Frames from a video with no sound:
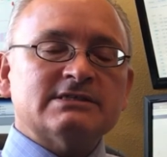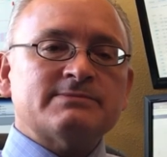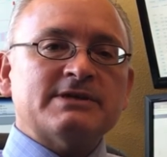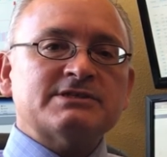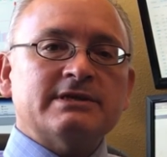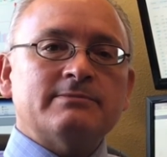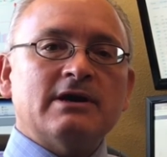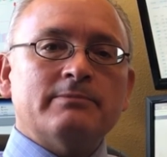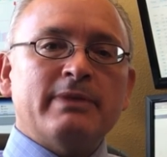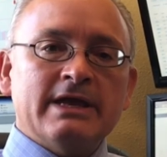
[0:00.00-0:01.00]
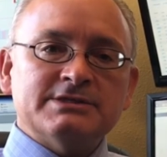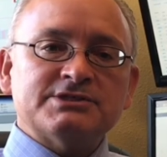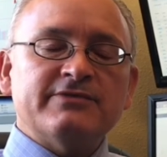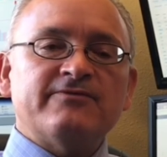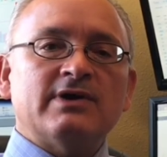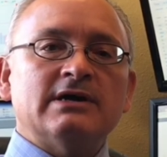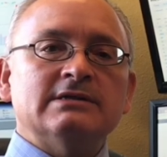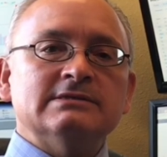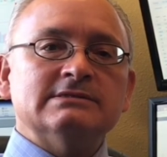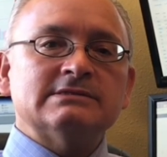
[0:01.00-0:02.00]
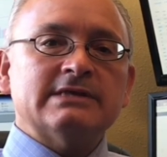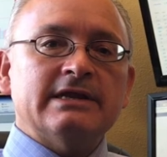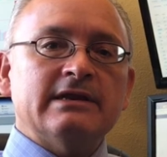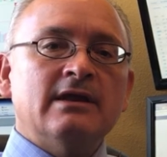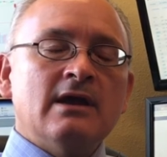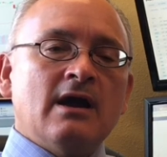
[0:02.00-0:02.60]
especially among pension funds and